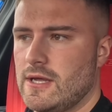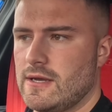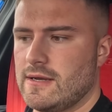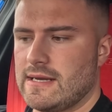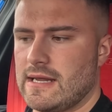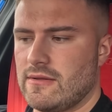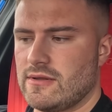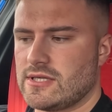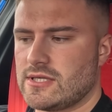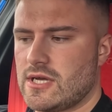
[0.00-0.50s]

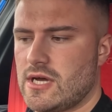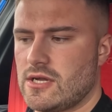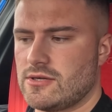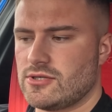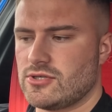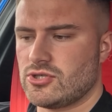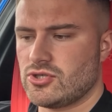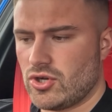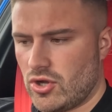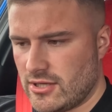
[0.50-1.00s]
Now this car
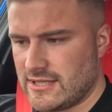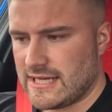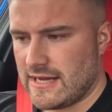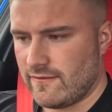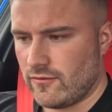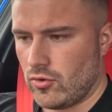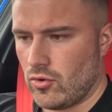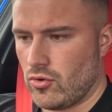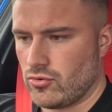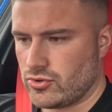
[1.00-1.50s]
does not
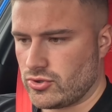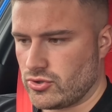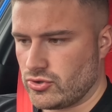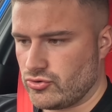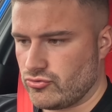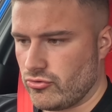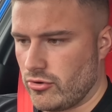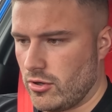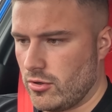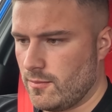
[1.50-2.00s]
have launch
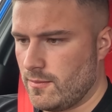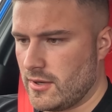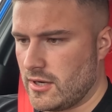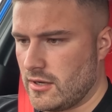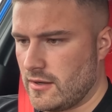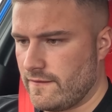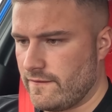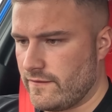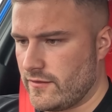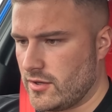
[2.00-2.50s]
control, but
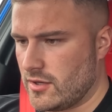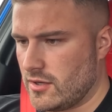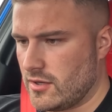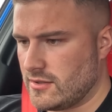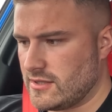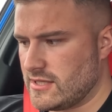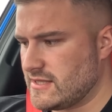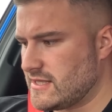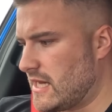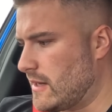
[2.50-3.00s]
I've
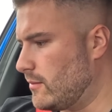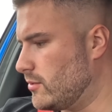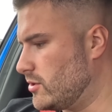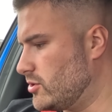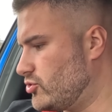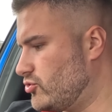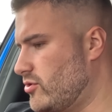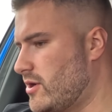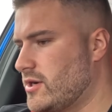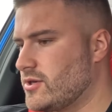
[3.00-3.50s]
disabled
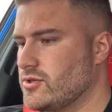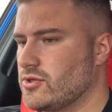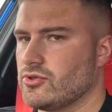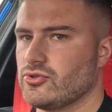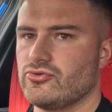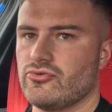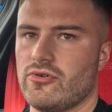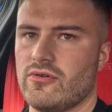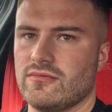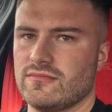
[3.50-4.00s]
the traction
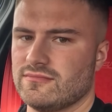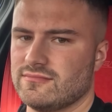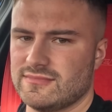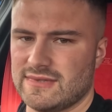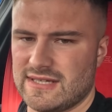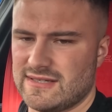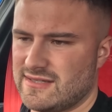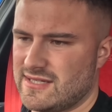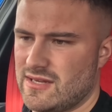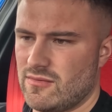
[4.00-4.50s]
control, and
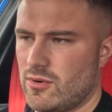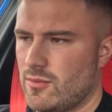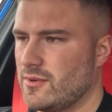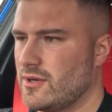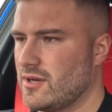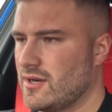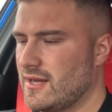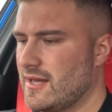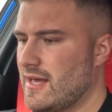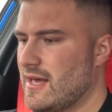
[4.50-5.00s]
let's see what we're
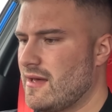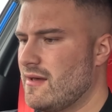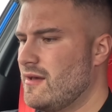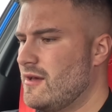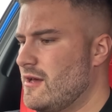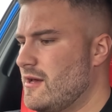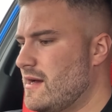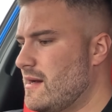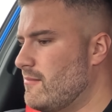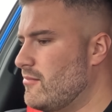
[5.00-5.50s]
going to get.
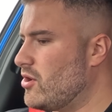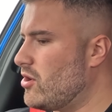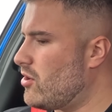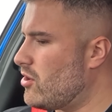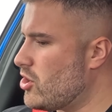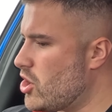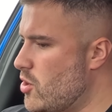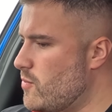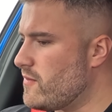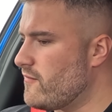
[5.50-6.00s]
I'm
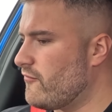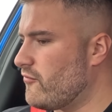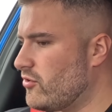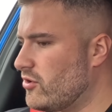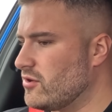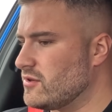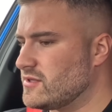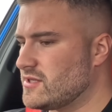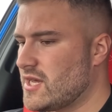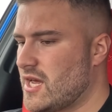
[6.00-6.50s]
not hoping for a
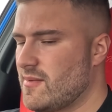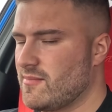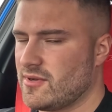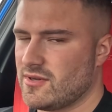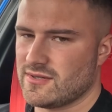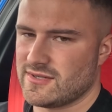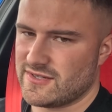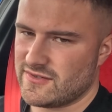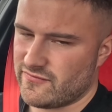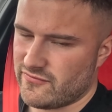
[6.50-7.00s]
good time
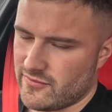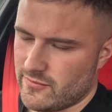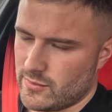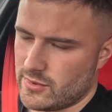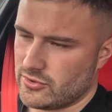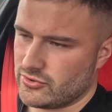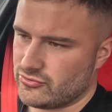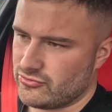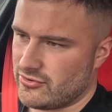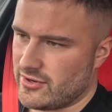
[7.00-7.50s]
because it's front
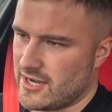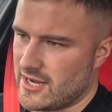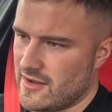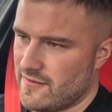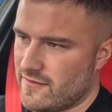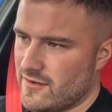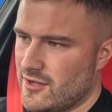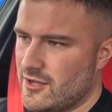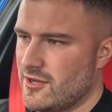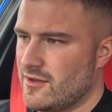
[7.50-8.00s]
wheel
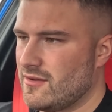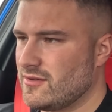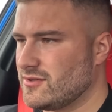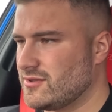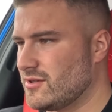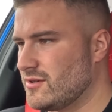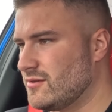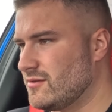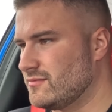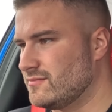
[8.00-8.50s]
drive,
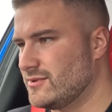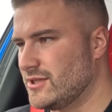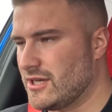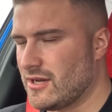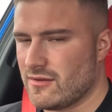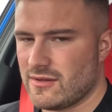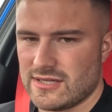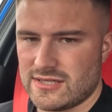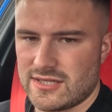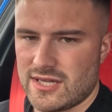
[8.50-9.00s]
so you
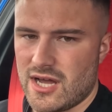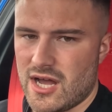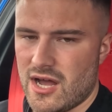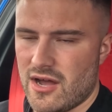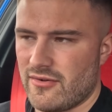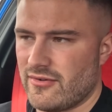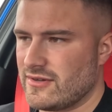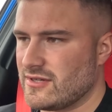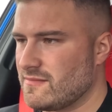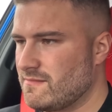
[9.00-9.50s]
know this
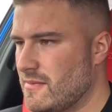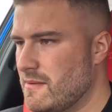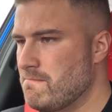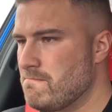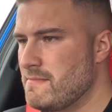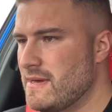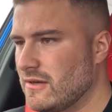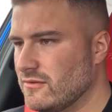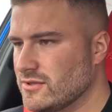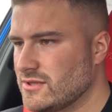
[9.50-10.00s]
car hasn't been
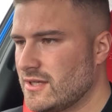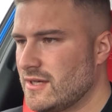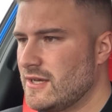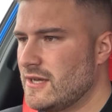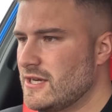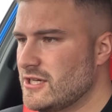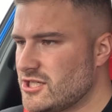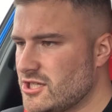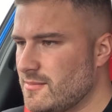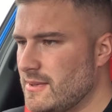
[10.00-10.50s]
built
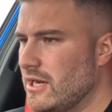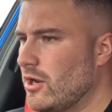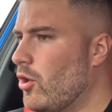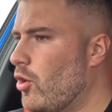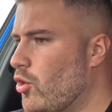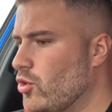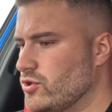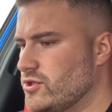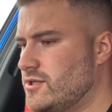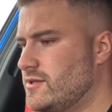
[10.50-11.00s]
to be
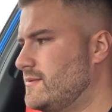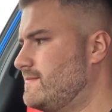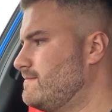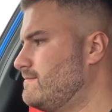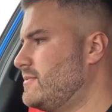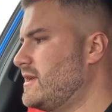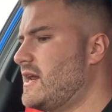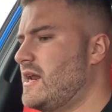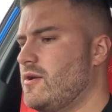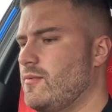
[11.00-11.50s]
launched.
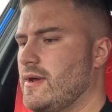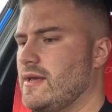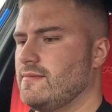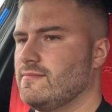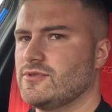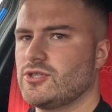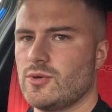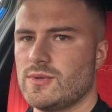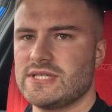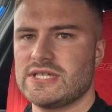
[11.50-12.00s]
But anyway,
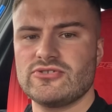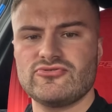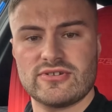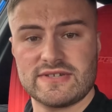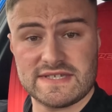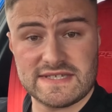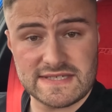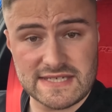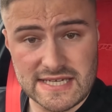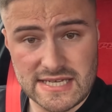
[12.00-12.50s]
it's always
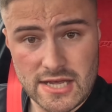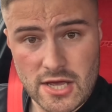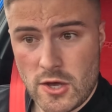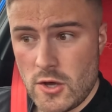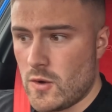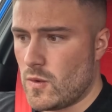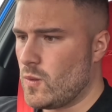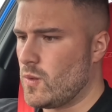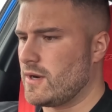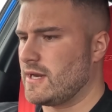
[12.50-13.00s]
interesting to see
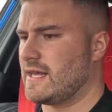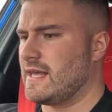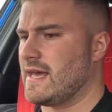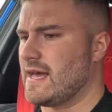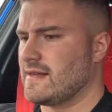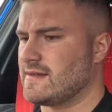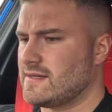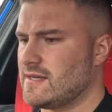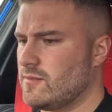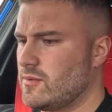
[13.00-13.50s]
what it
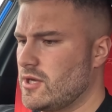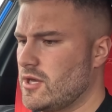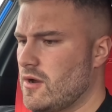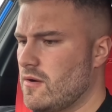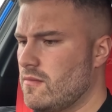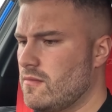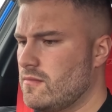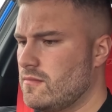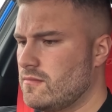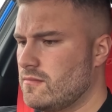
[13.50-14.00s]
gets. Here we go.